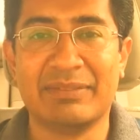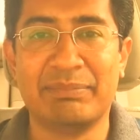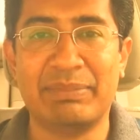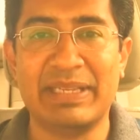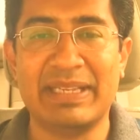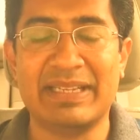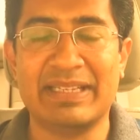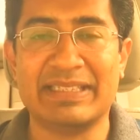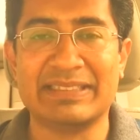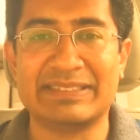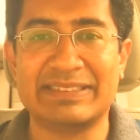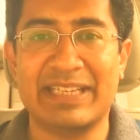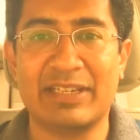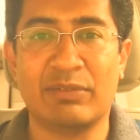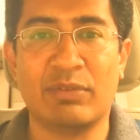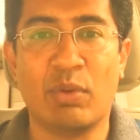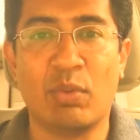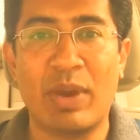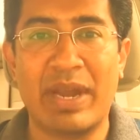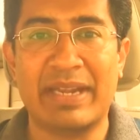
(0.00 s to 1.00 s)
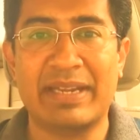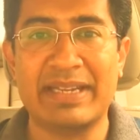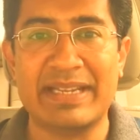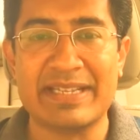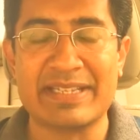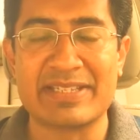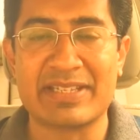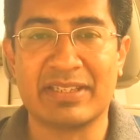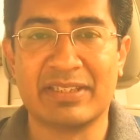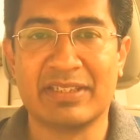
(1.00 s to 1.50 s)
in a state of
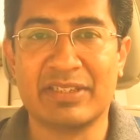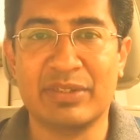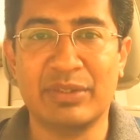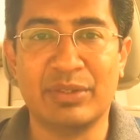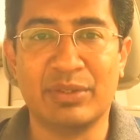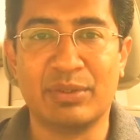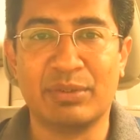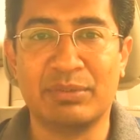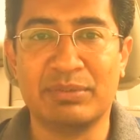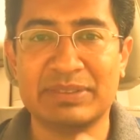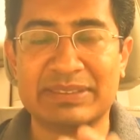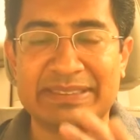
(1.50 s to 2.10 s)
awareness, you know,